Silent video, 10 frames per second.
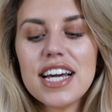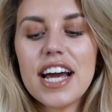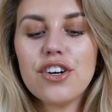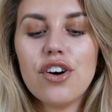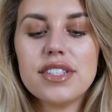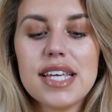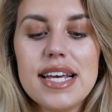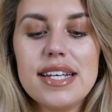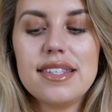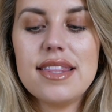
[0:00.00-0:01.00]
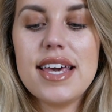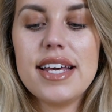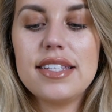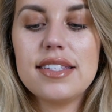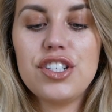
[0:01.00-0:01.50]
thing I got is
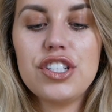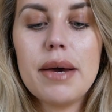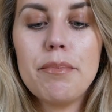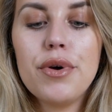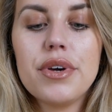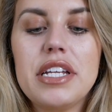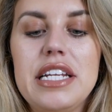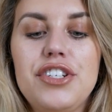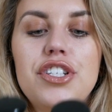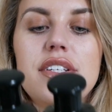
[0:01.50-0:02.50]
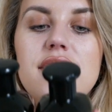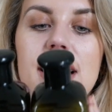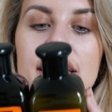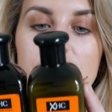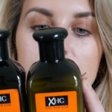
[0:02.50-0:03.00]
this shampoo and conditioner
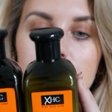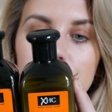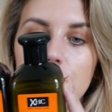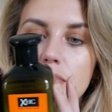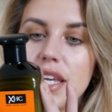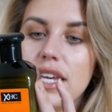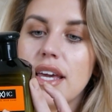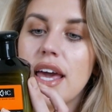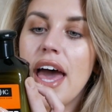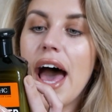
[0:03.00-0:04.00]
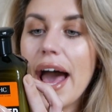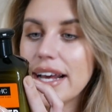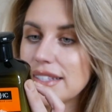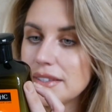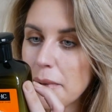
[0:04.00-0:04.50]
set. This is from the
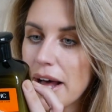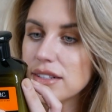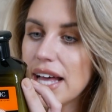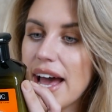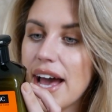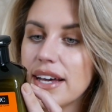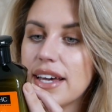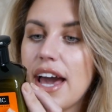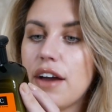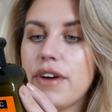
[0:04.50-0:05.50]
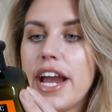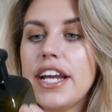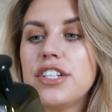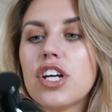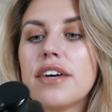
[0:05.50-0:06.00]
Expel hair care
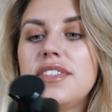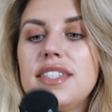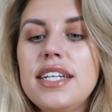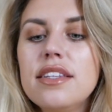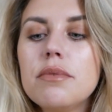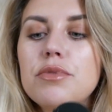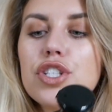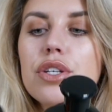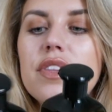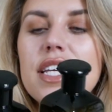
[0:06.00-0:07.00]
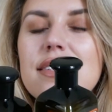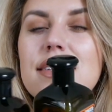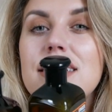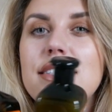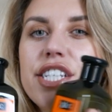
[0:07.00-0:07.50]
range. I've seen them do these
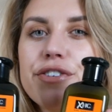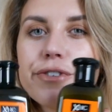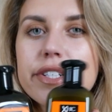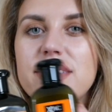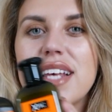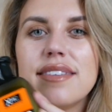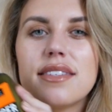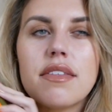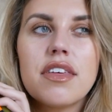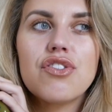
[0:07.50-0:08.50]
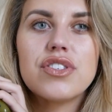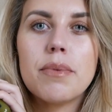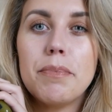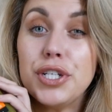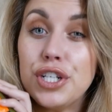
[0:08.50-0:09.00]
in different scents. I think there's
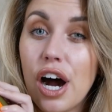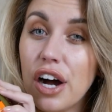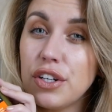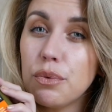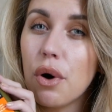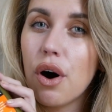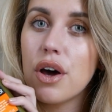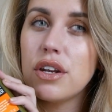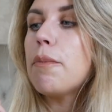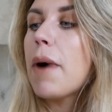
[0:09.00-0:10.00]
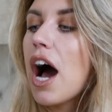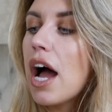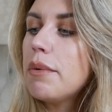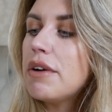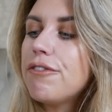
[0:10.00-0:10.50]
a banana one, but
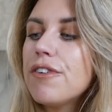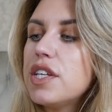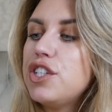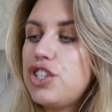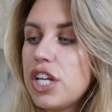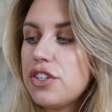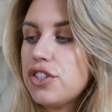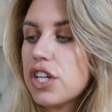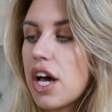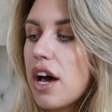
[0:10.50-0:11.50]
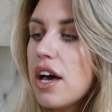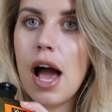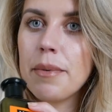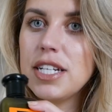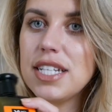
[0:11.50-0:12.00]
I went for the ginger.
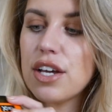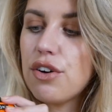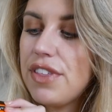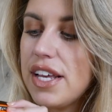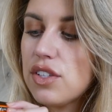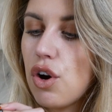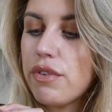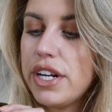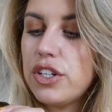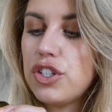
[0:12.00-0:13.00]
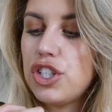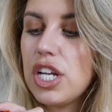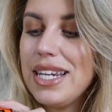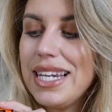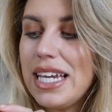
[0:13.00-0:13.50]
I'm going to take off this
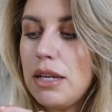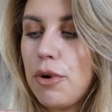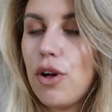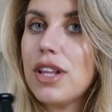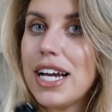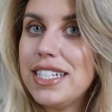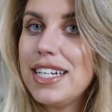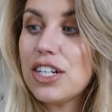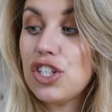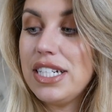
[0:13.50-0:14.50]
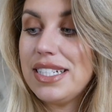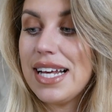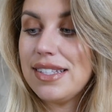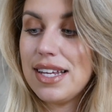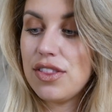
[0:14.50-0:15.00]
orange label. I did actually
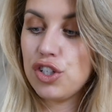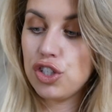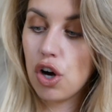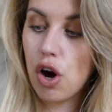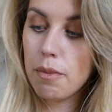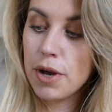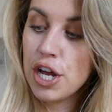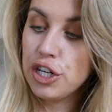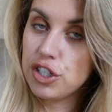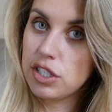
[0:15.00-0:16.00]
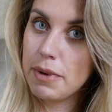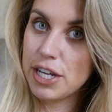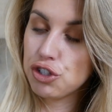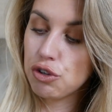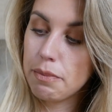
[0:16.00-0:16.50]
test it in the shop just to
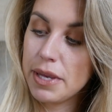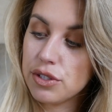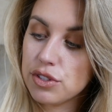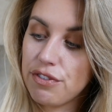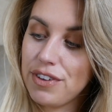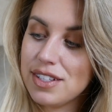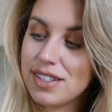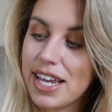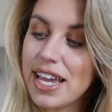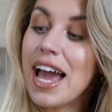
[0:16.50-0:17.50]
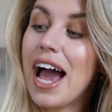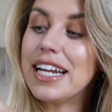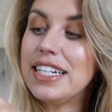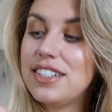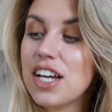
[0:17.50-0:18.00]
make sure it peels off easily,
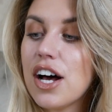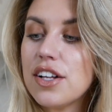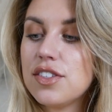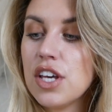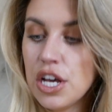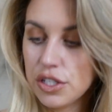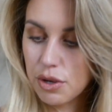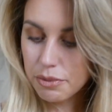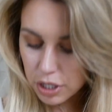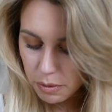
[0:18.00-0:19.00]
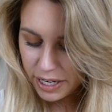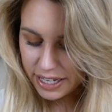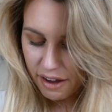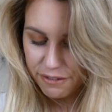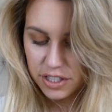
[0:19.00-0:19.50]
and it does. So I'm going to be
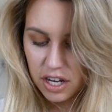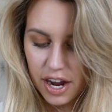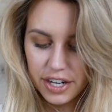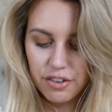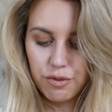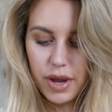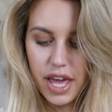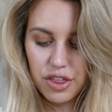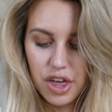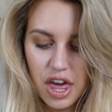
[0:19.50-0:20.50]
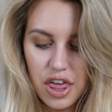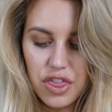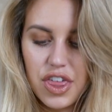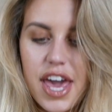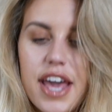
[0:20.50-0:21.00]
left kind of with
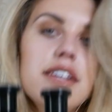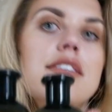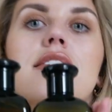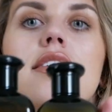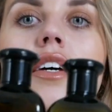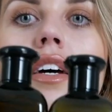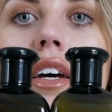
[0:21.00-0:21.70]
this.